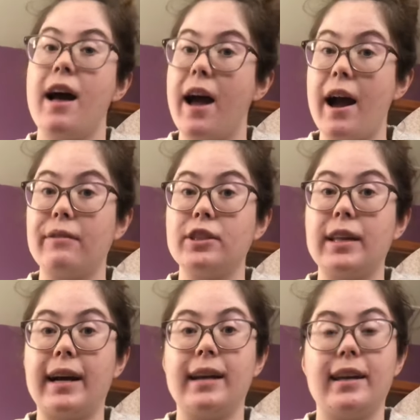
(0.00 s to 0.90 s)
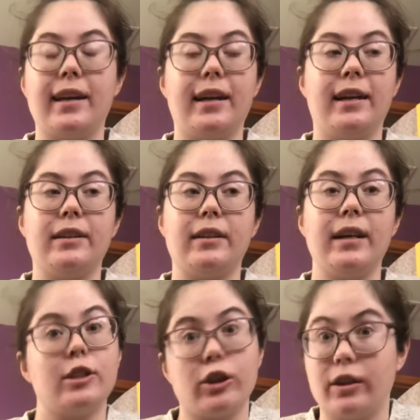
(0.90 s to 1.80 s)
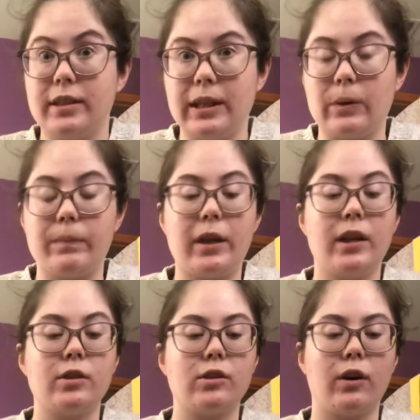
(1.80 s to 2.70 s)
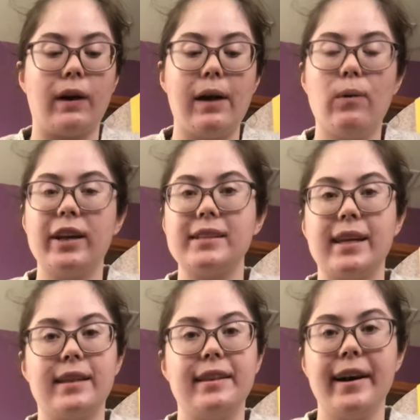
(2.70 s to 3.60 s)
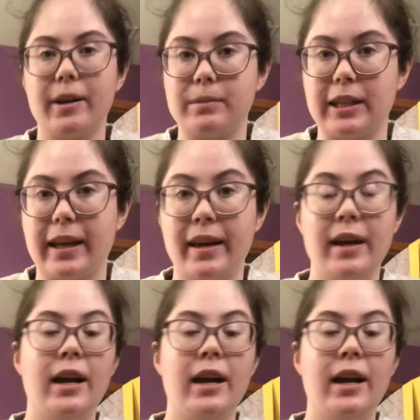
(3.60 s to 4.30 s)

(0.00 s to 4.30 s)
after that, and it's a good deal. So I wanted to hit that up today.